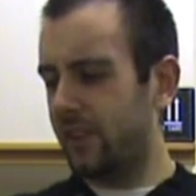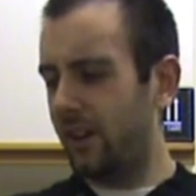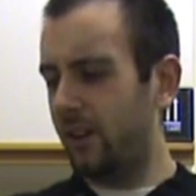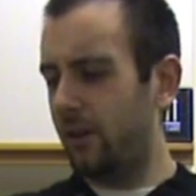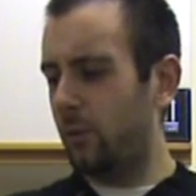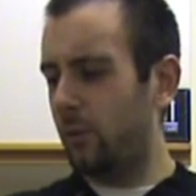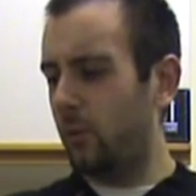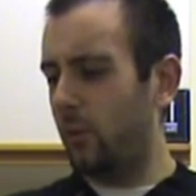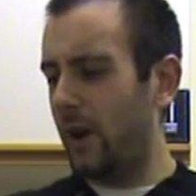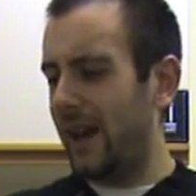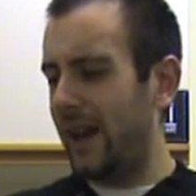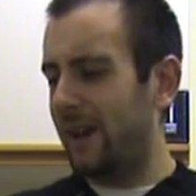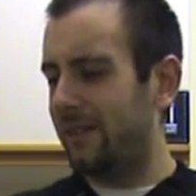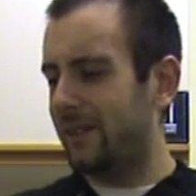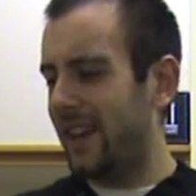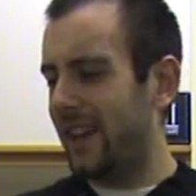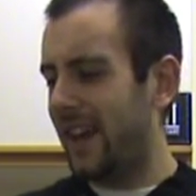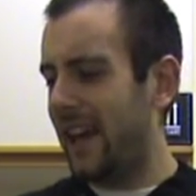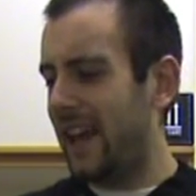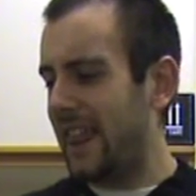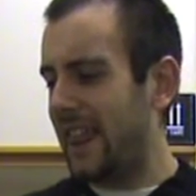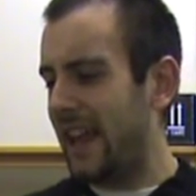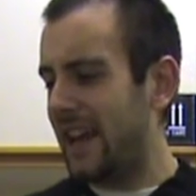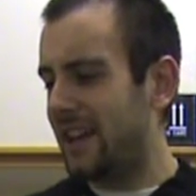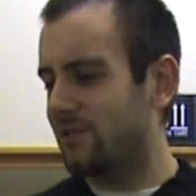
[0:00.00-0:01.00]
Oh wow,
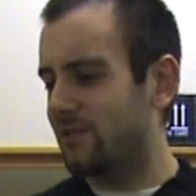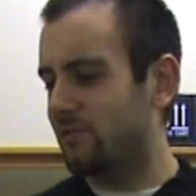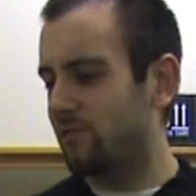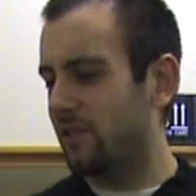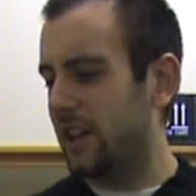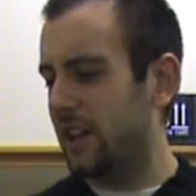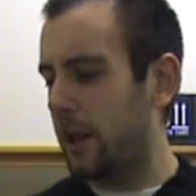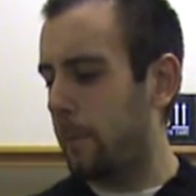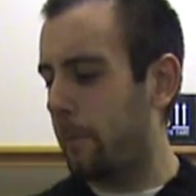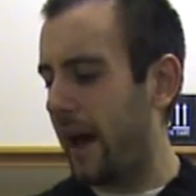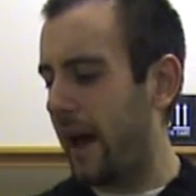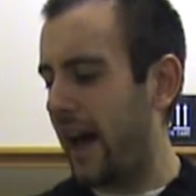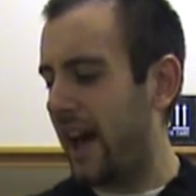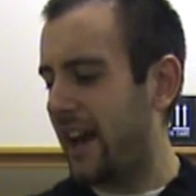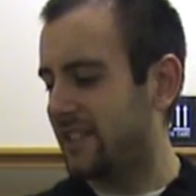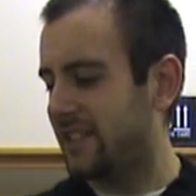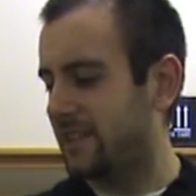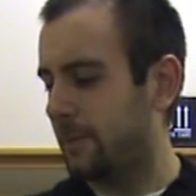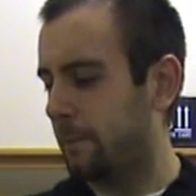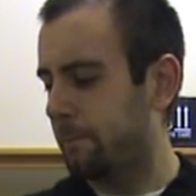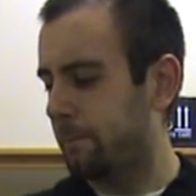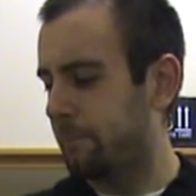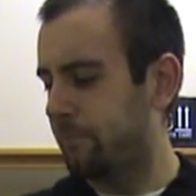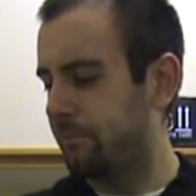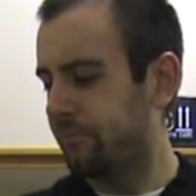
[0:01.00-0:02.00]
yeah, that is really bad.
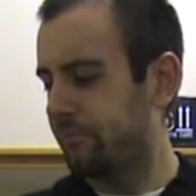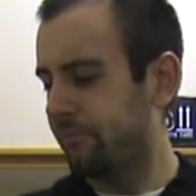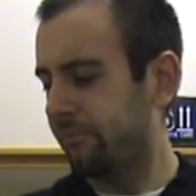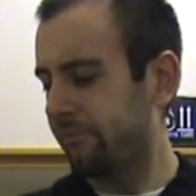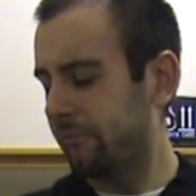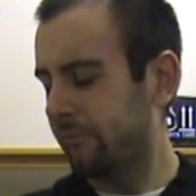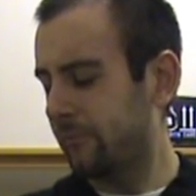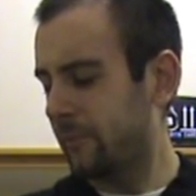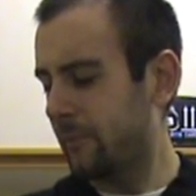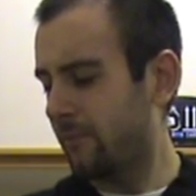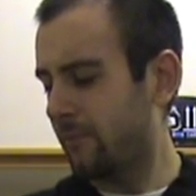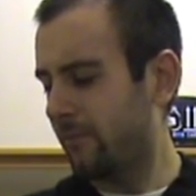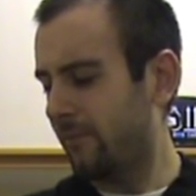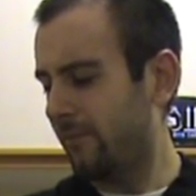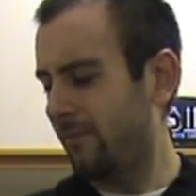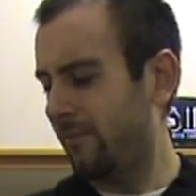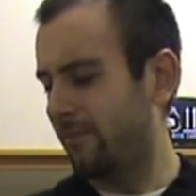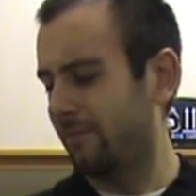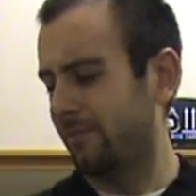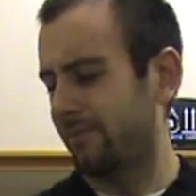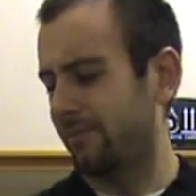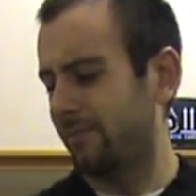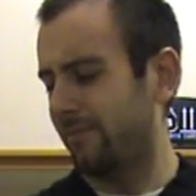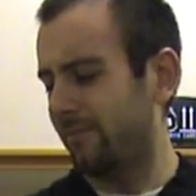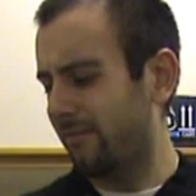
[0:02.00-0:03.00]

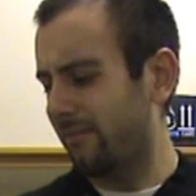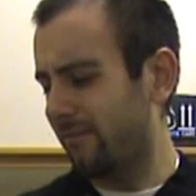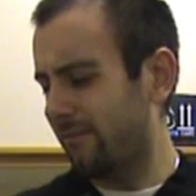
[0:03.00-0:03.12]
Mm.